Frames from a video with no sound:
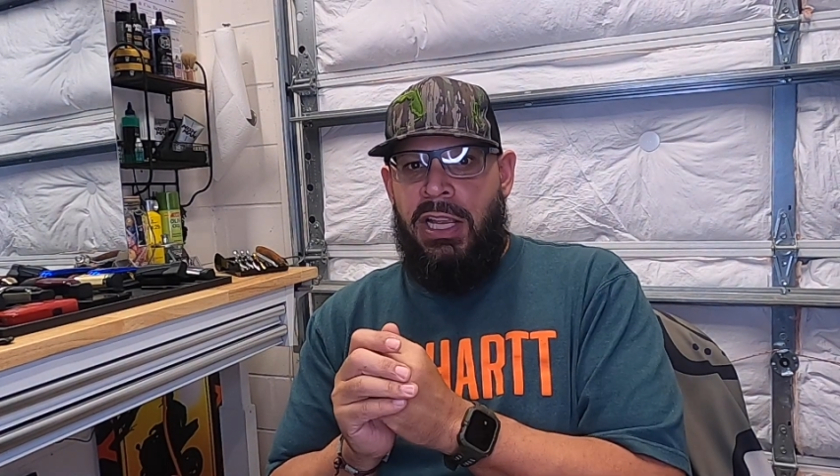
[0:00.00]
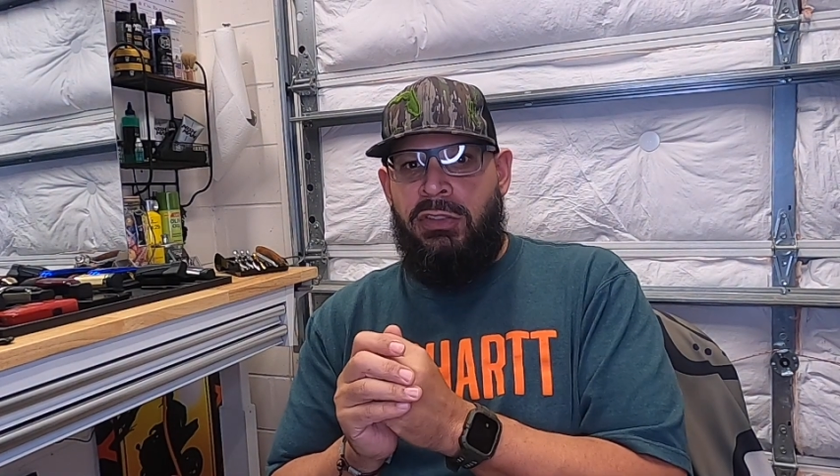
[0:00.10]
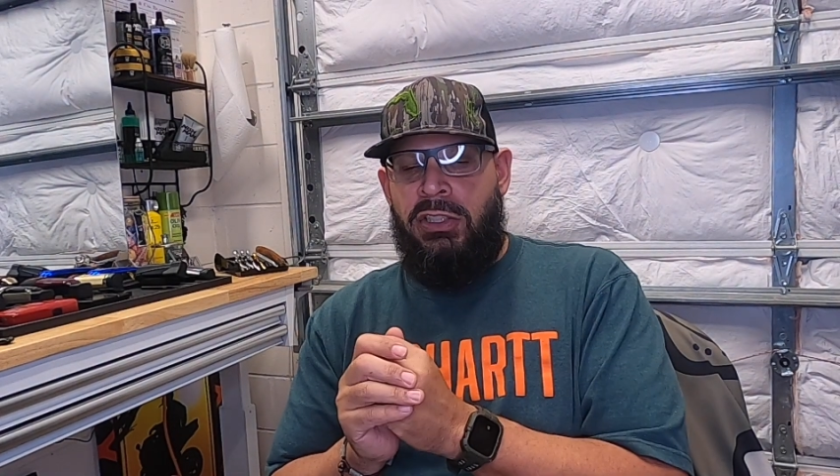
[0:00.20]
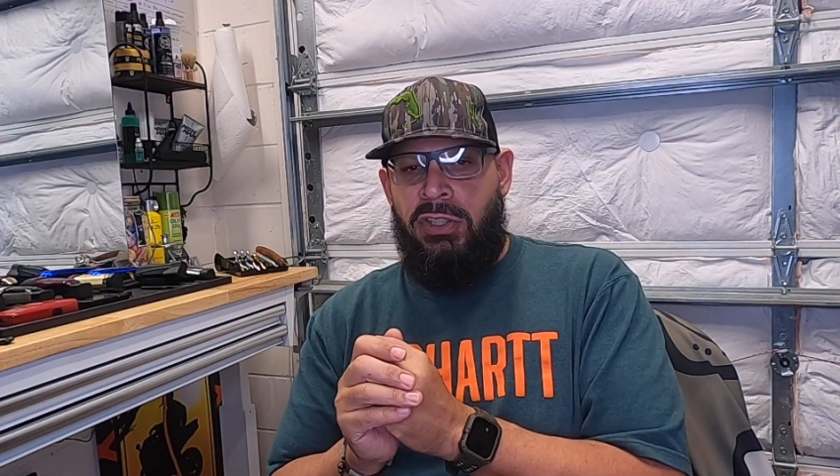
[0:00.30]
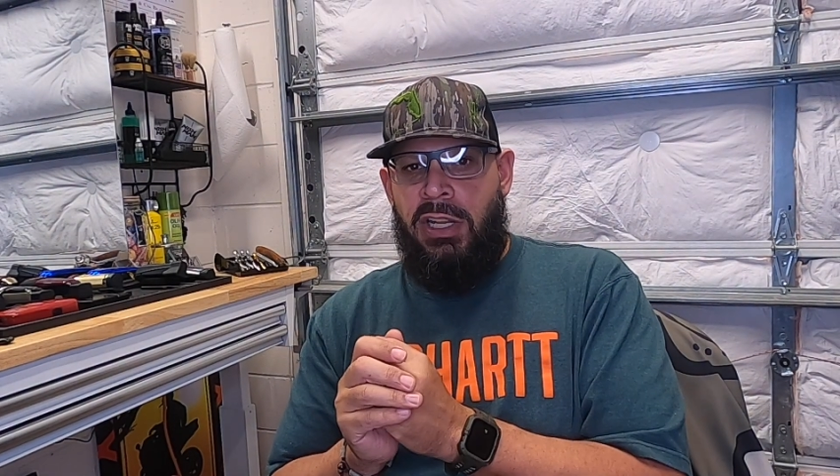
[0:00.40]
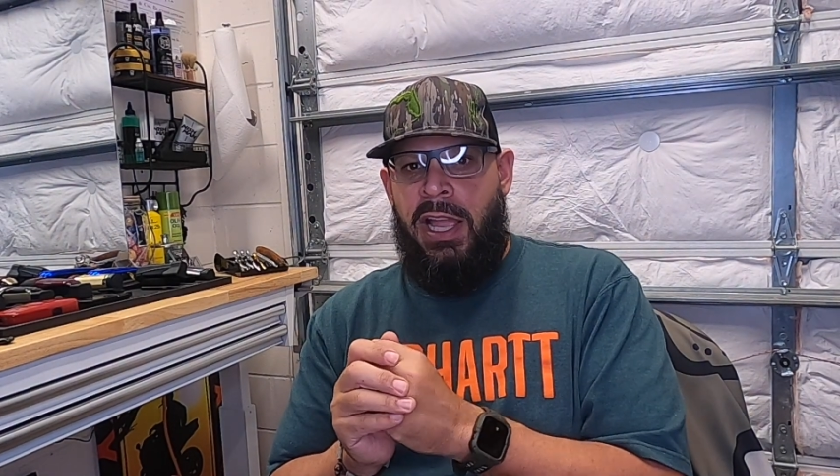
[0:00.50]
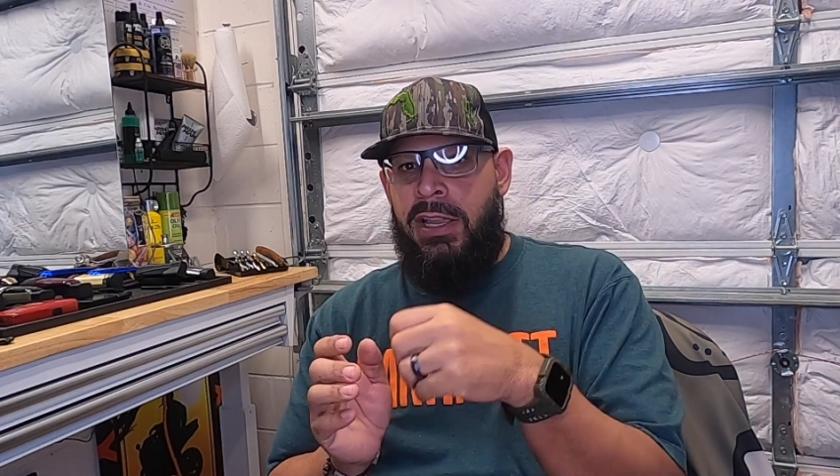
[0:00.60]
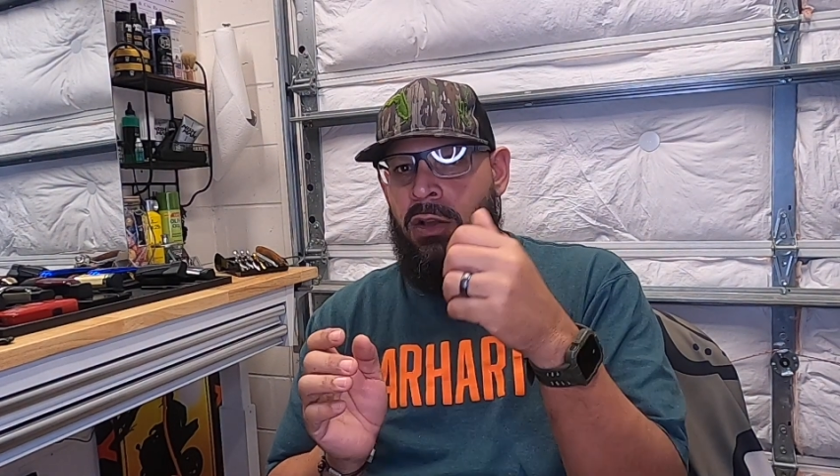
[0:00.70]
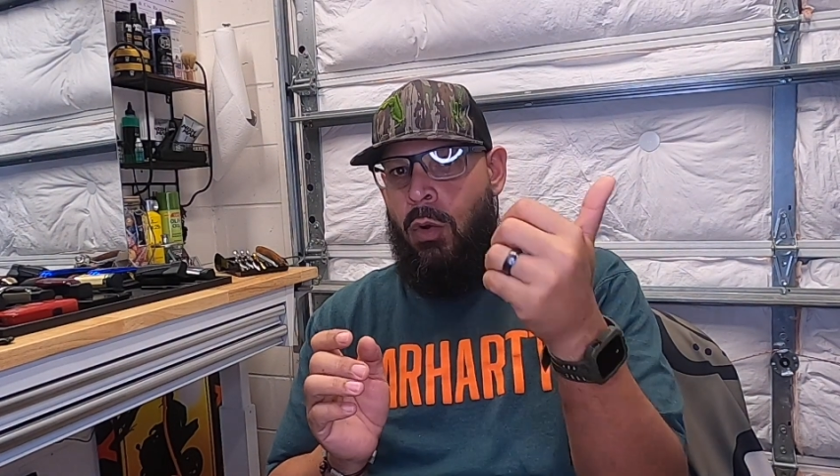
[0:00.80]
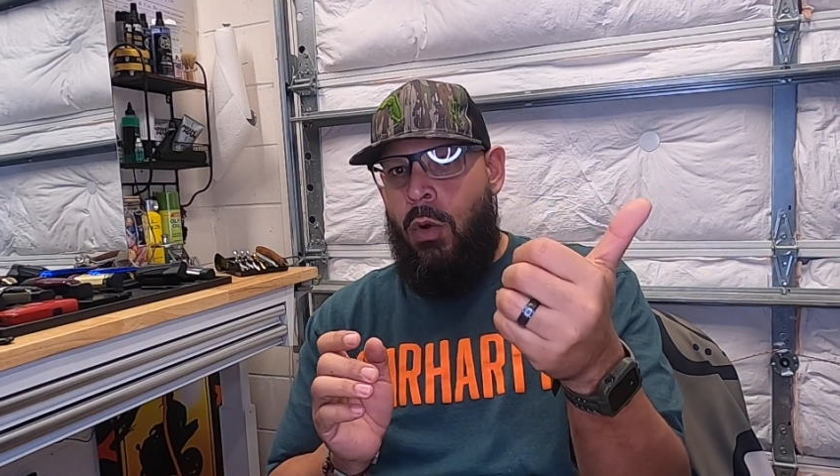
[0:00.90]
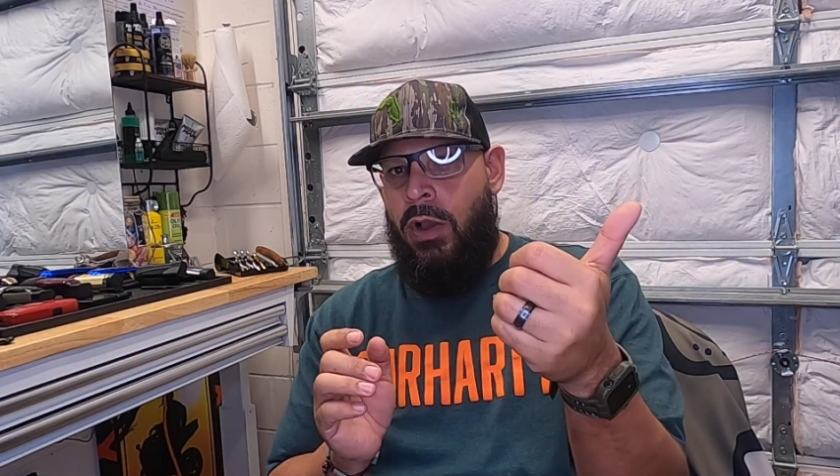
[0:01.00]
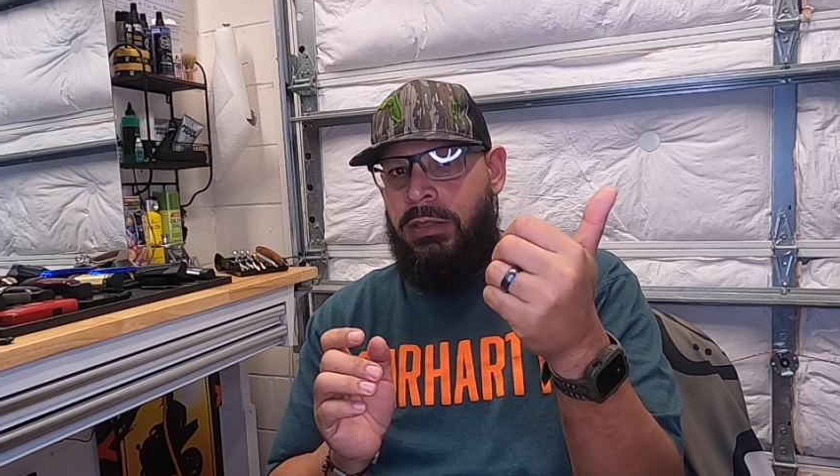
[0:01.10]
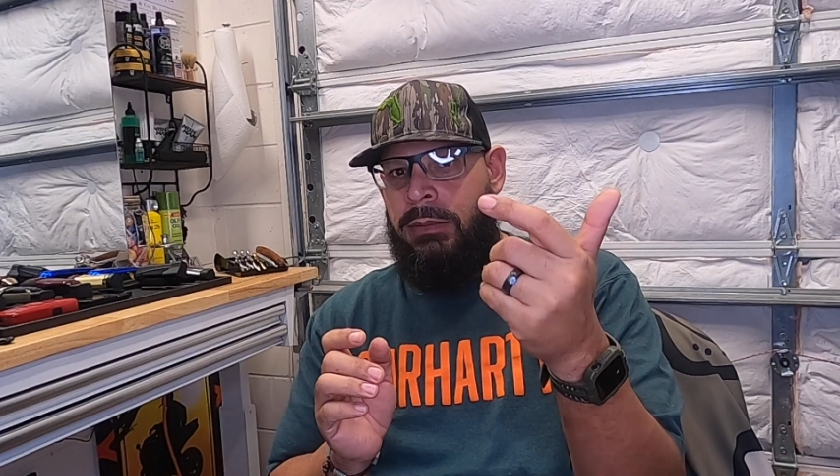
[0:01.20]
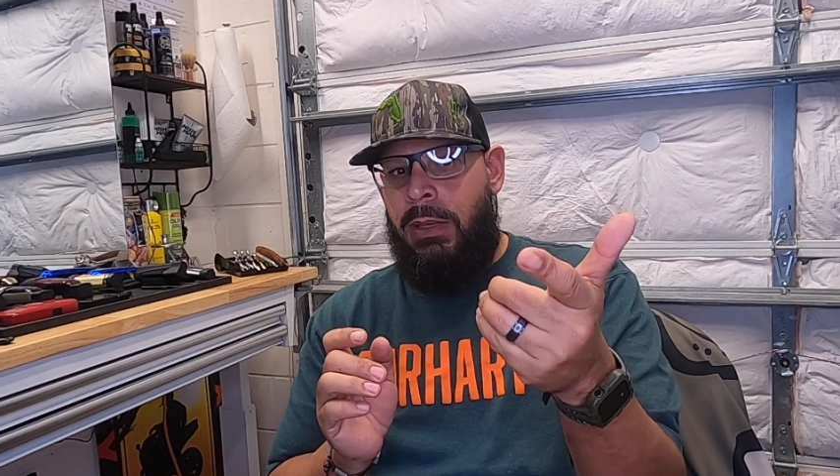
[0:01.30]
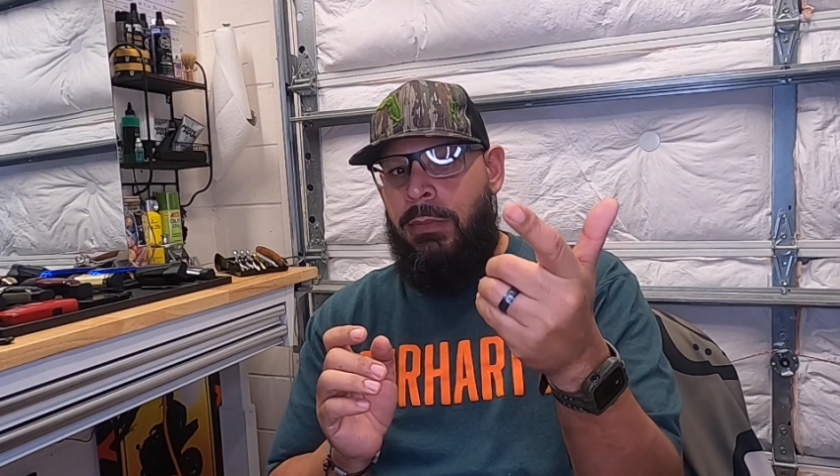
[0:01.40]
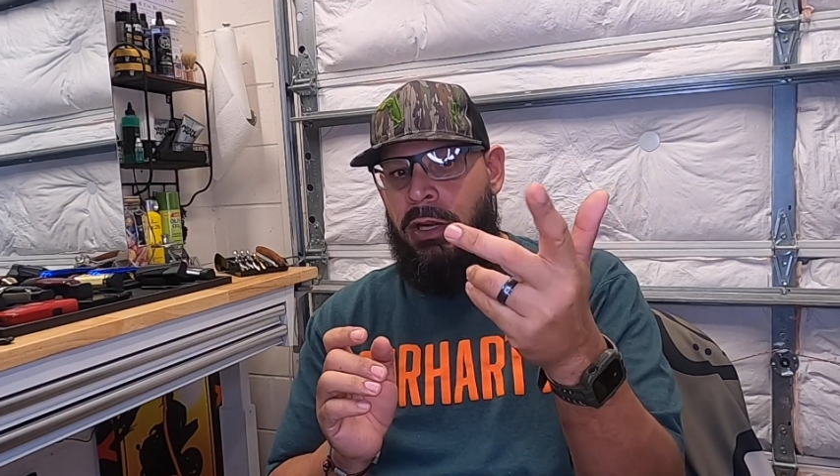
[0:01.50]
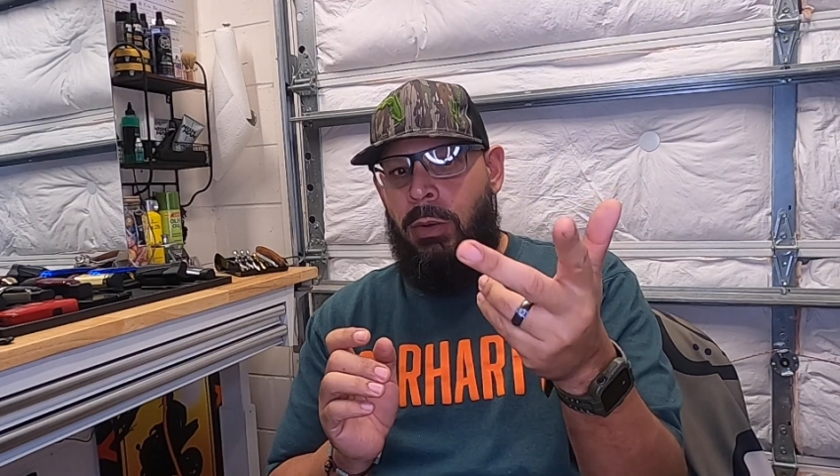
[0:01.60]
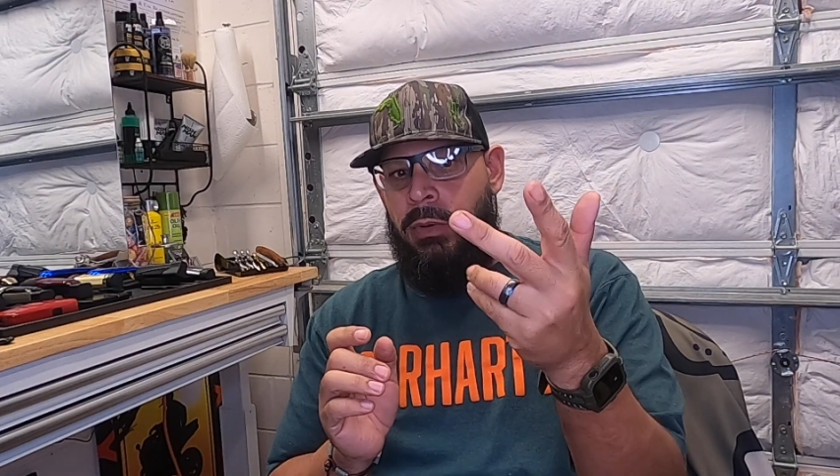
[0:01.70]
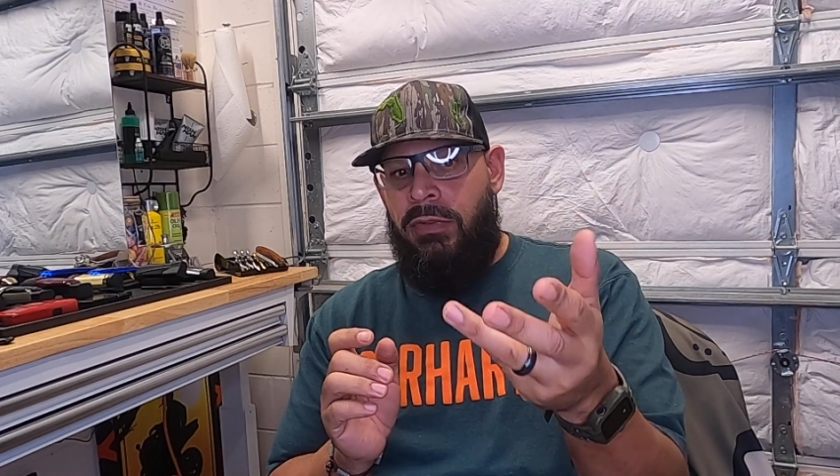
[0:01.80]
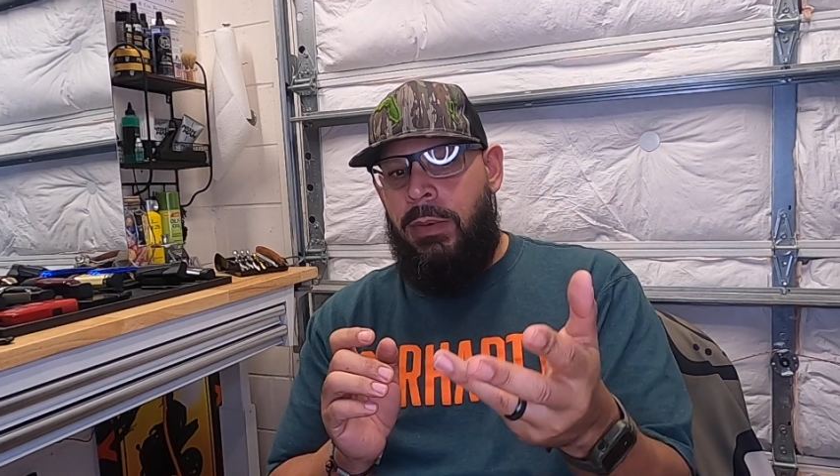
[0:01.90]
So that's July, August, September,
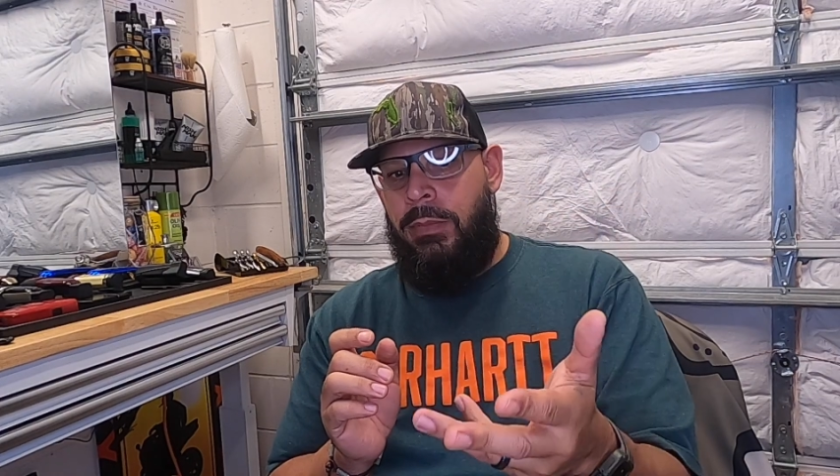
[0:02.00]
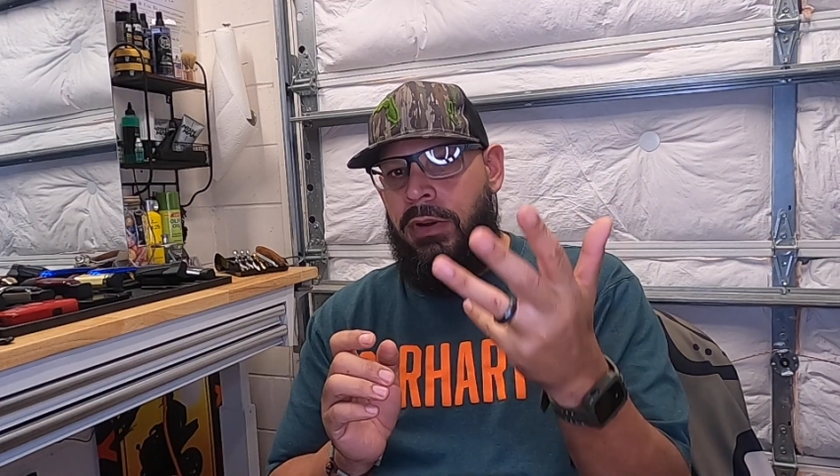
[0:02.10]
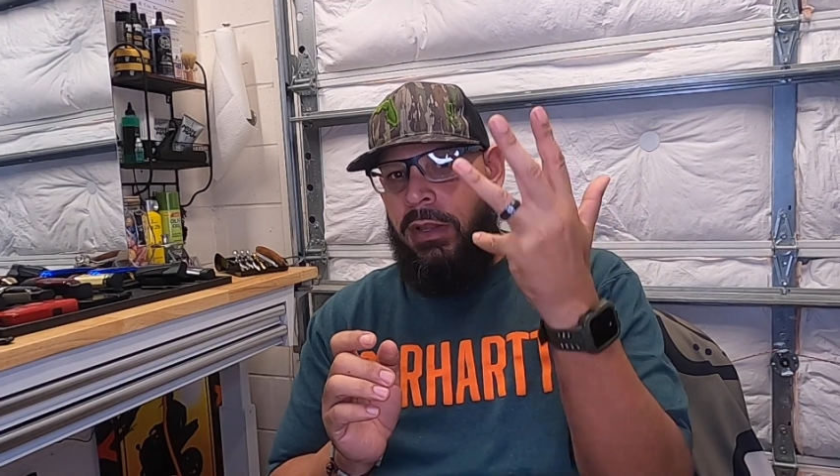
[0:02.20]
October, November.